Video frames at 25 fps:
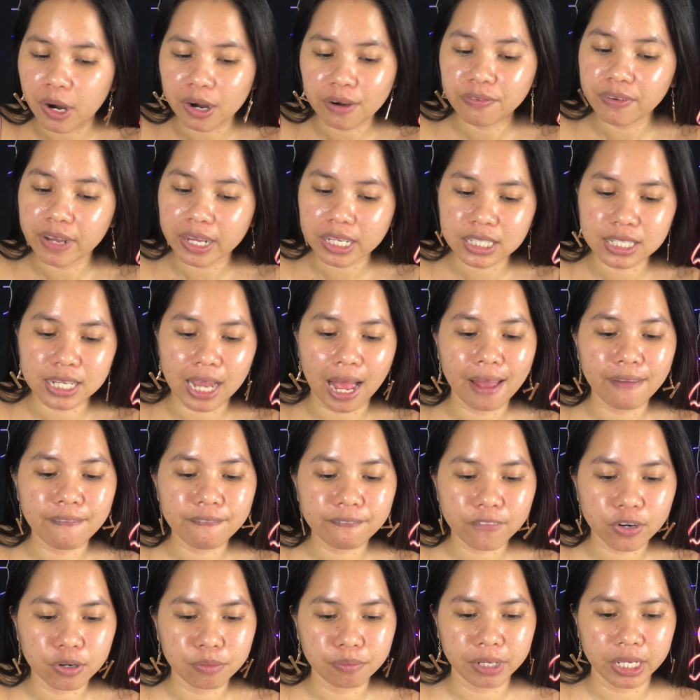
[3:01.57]
perfect
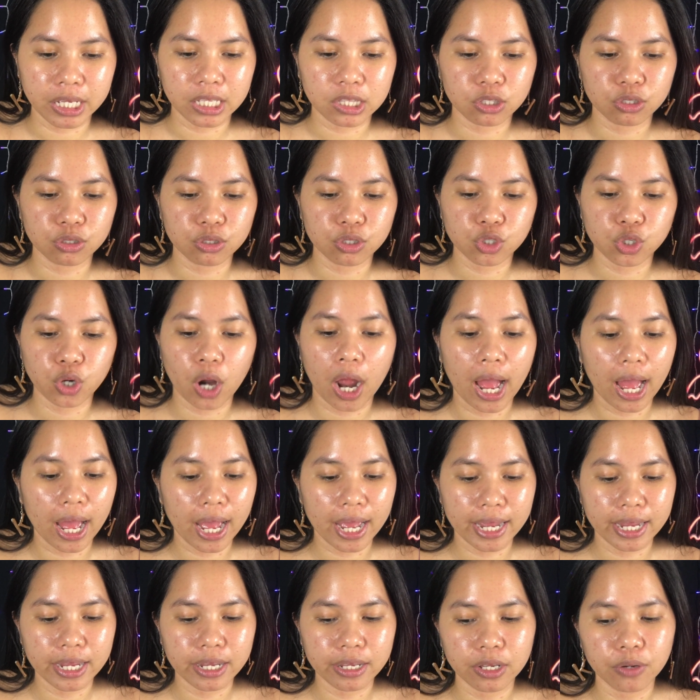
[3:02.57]
time for me to
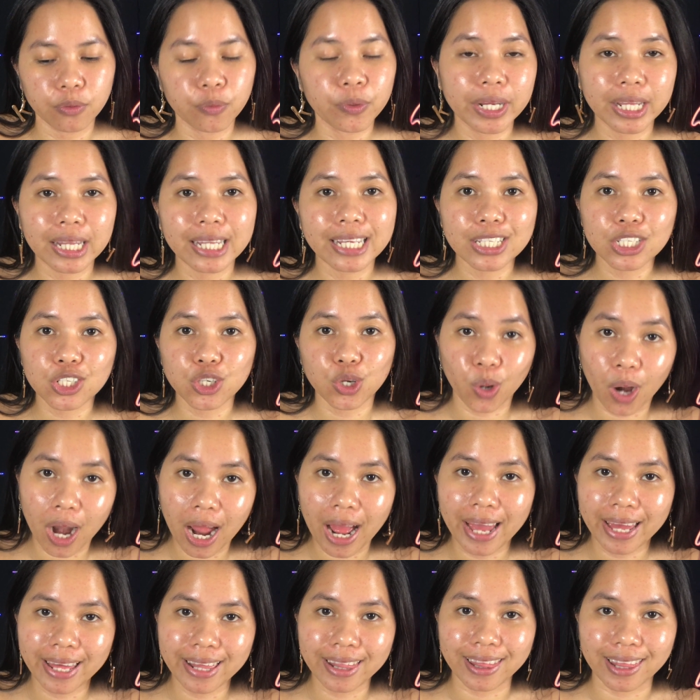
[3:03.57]
really
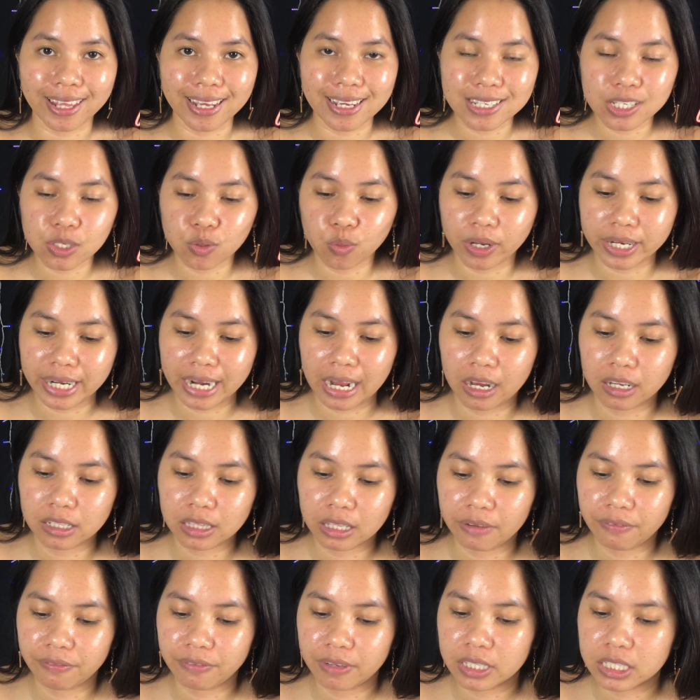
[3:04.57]
try this one
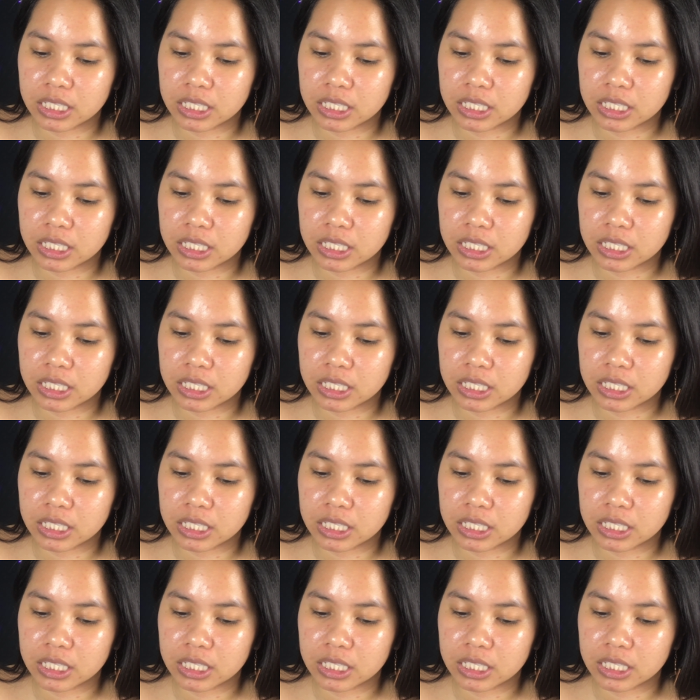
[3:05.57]
out,